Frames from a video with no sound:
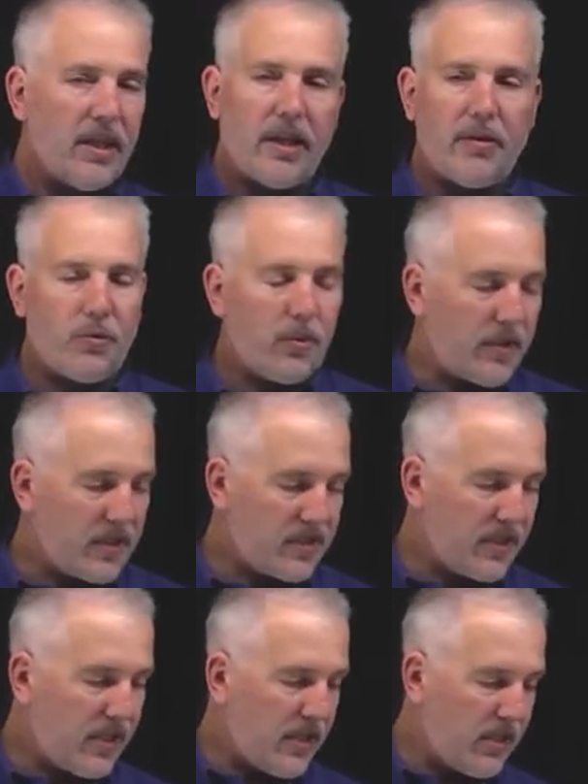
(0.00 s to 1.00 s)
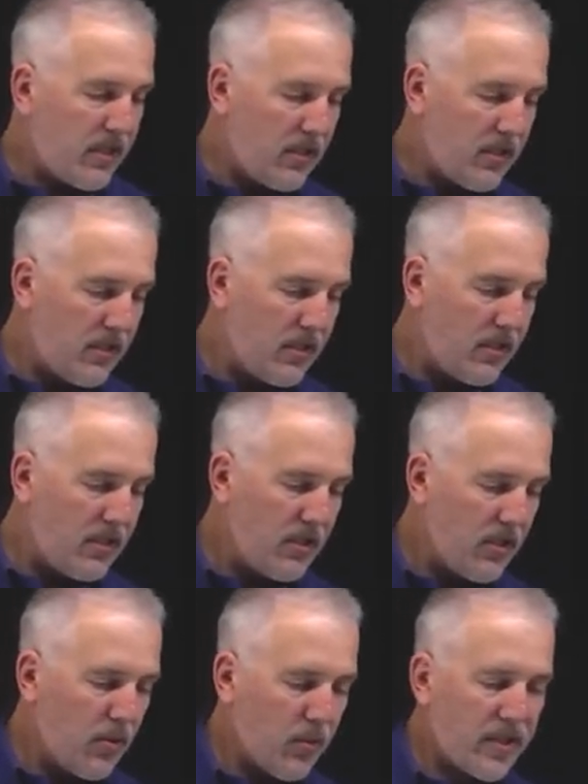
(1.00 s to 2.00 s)
If we want to see
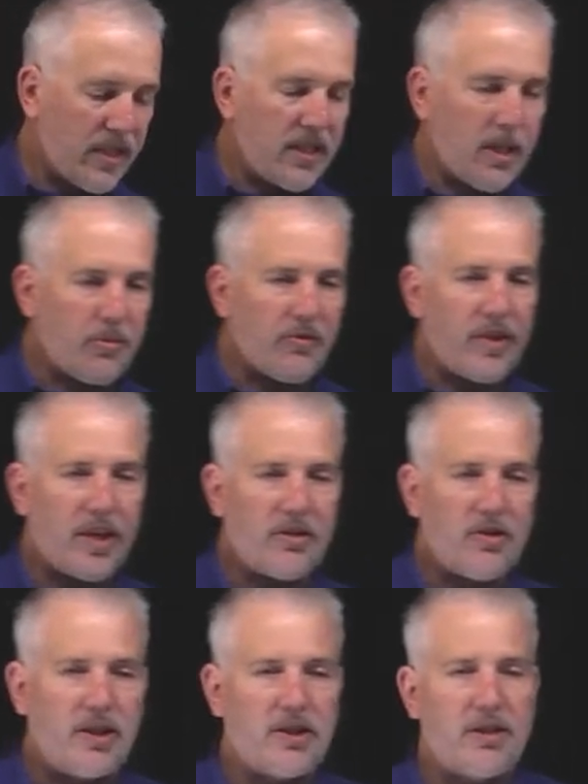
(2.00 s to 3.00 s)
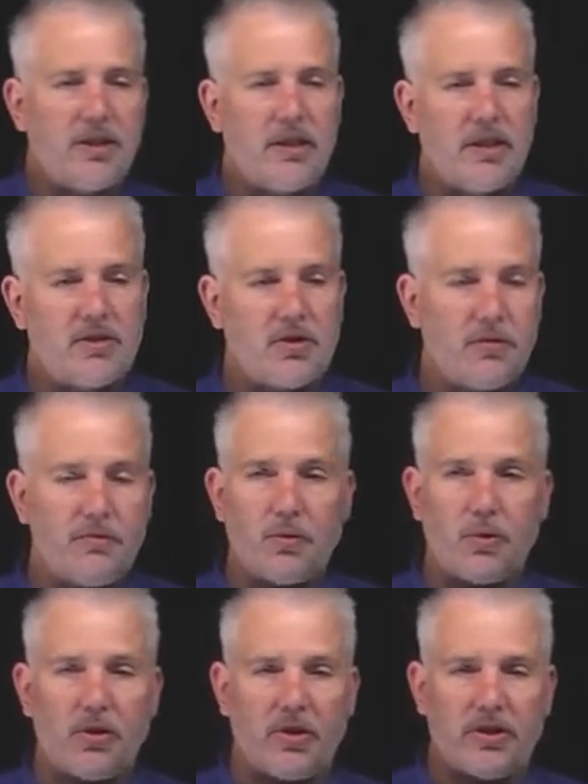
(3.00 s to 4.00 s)
what that type of calculation is good
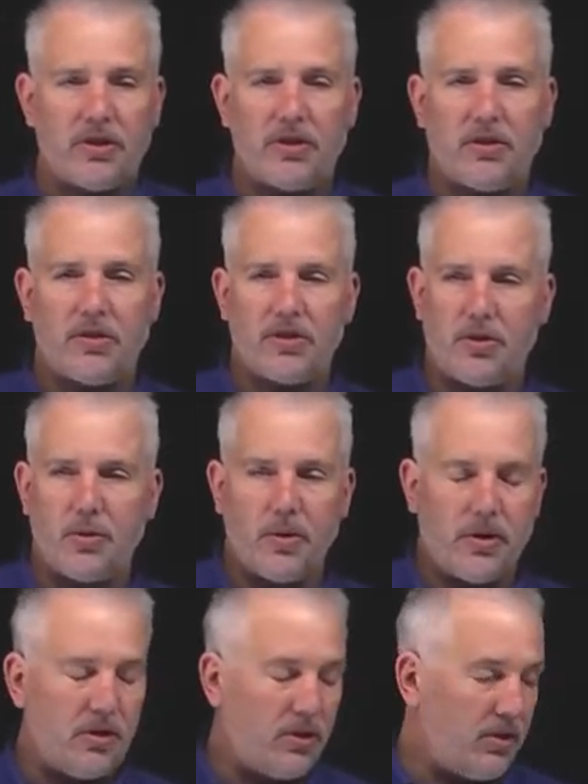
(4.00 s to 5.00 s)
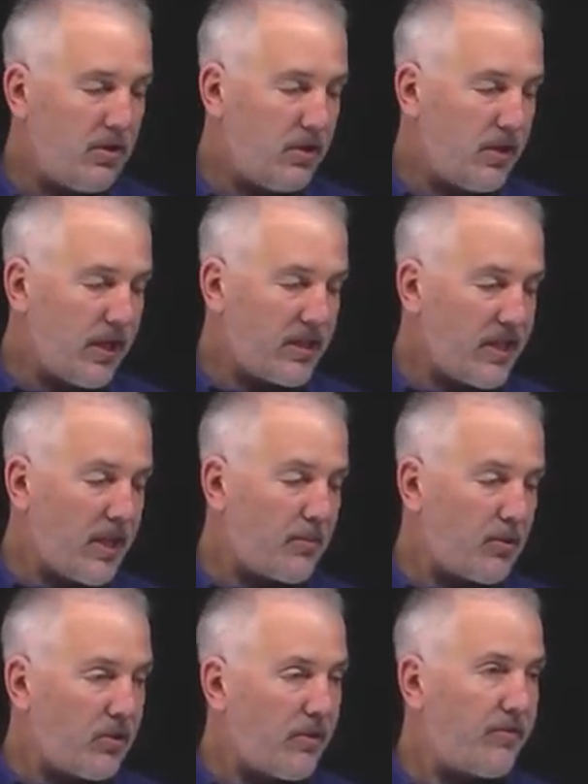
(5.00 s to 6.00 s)
for, let's, let's do an
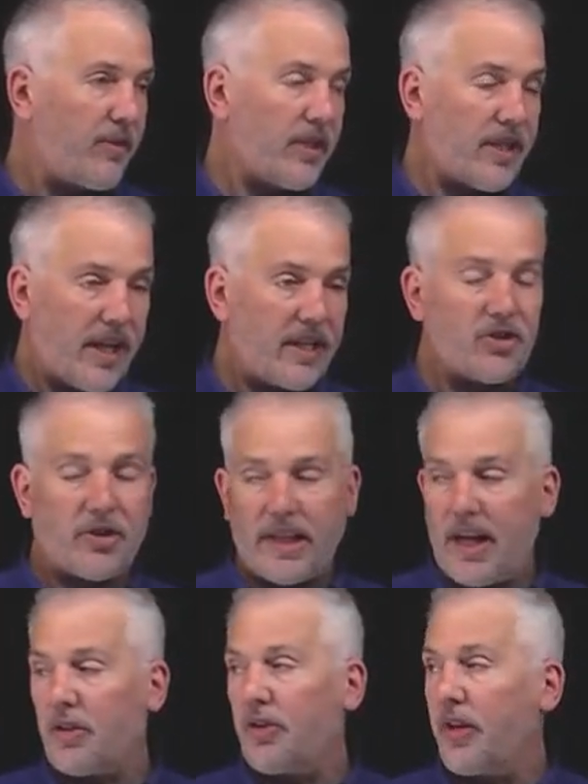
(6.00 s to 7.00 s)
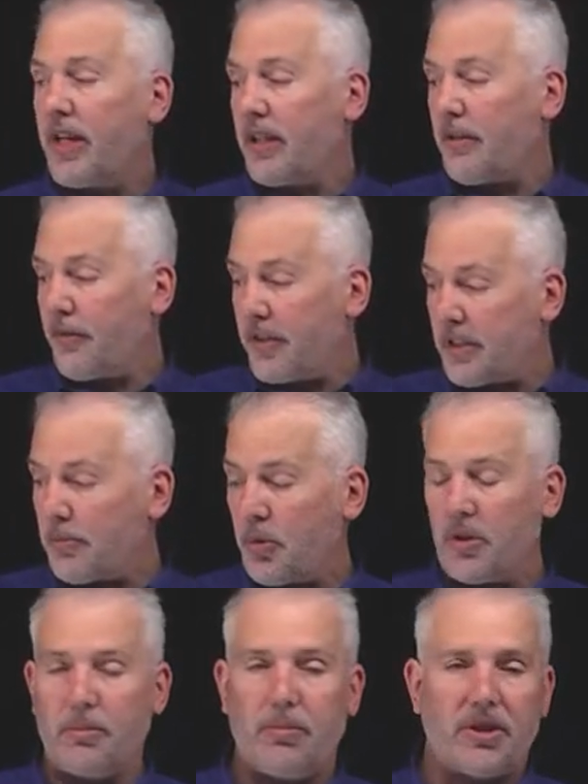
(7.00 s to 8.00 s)
example of the, actually calculating the freezing
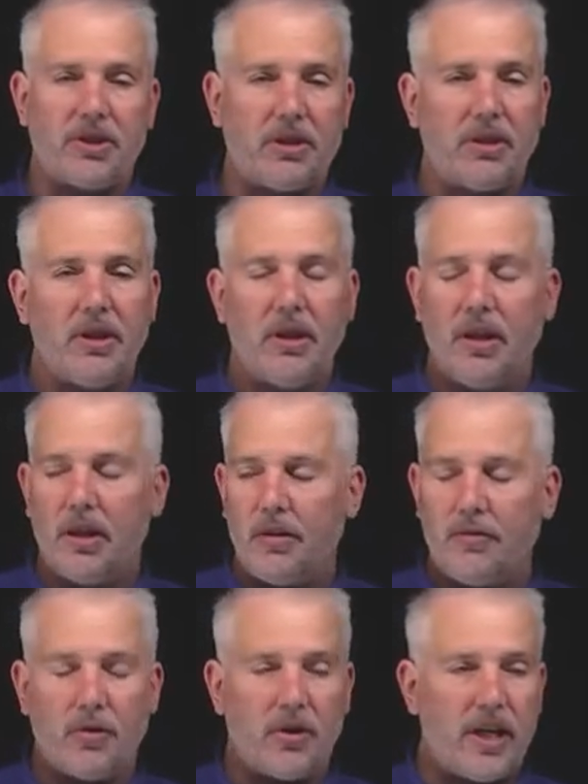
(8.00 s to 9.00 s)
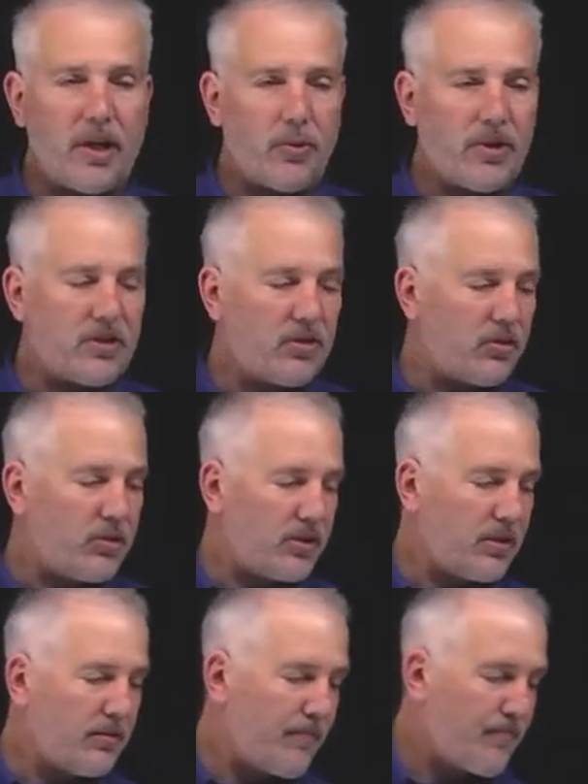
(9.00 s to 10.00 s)
point depression for an aqueous
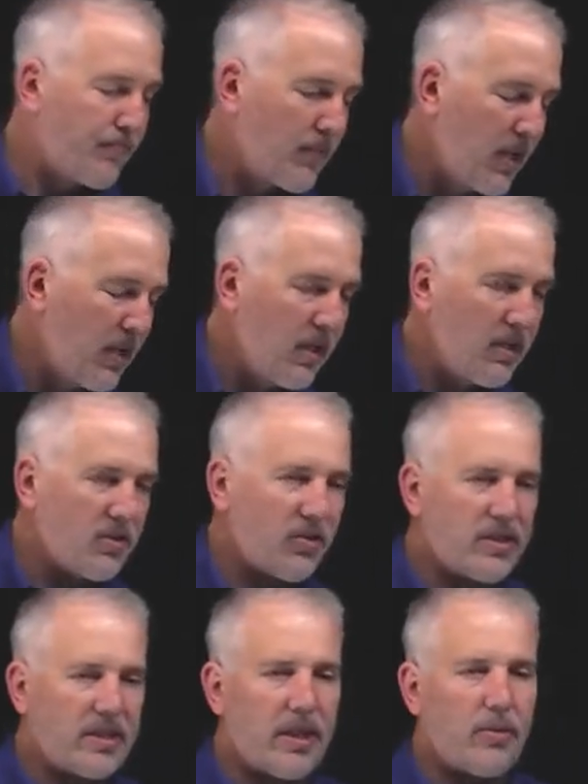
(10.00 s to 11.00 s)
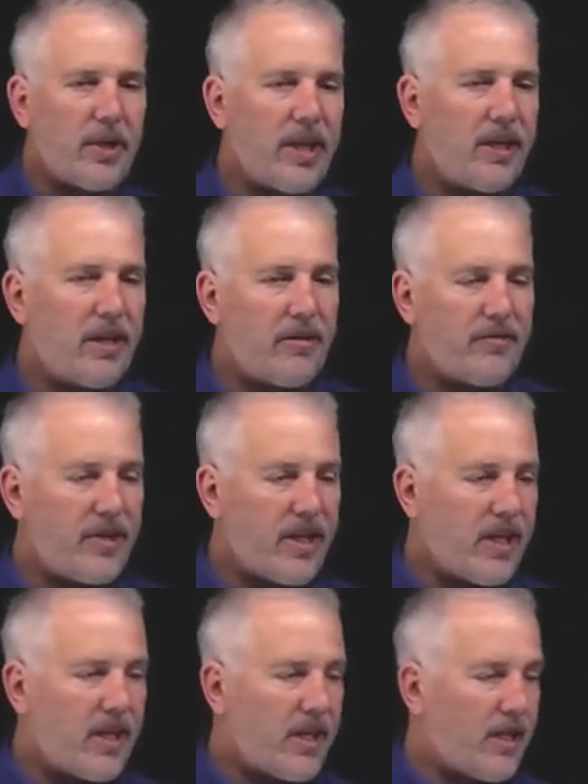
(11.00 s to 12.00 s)
solution. So let's say we have
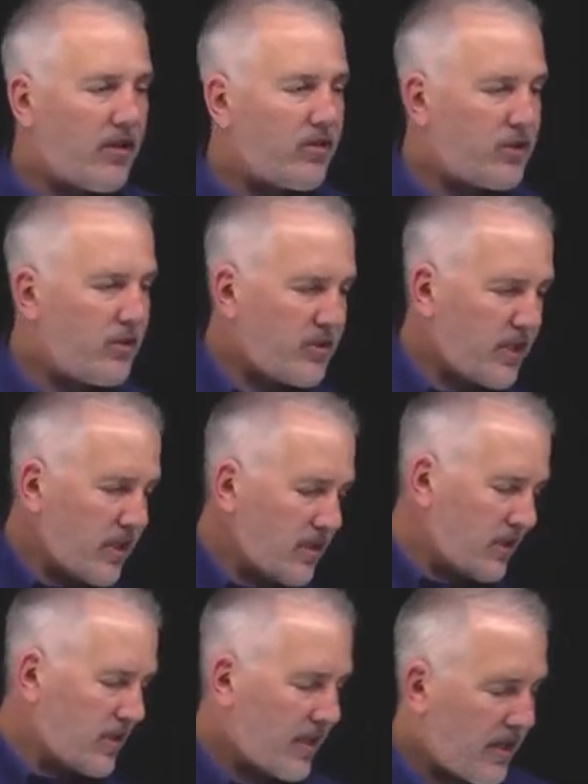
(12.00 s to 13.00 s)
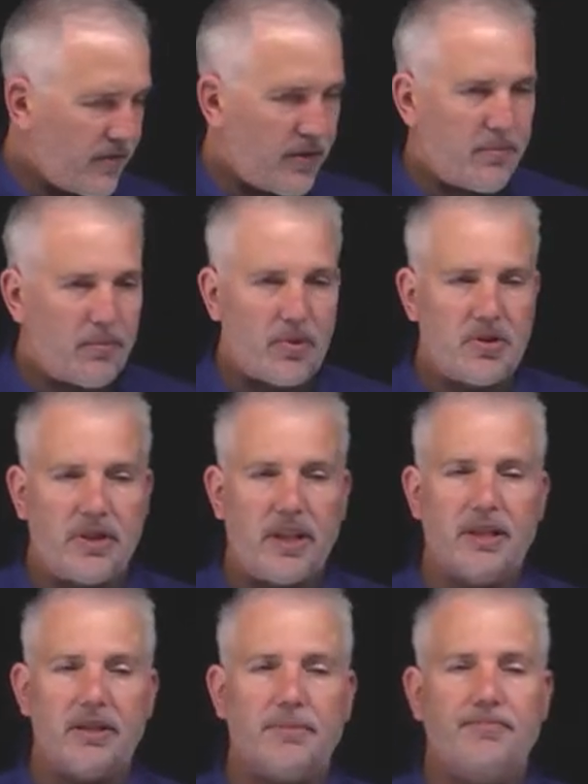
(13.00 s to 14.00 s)
a, let's use a
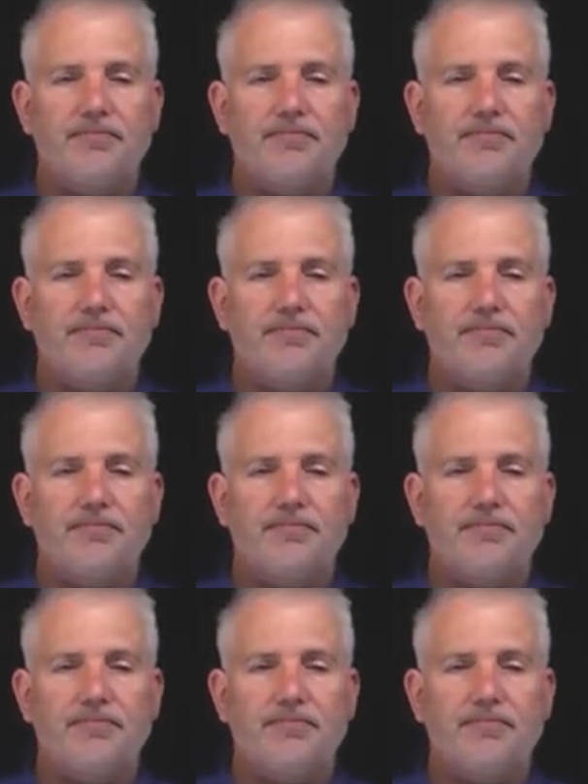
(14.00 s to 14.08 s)
7%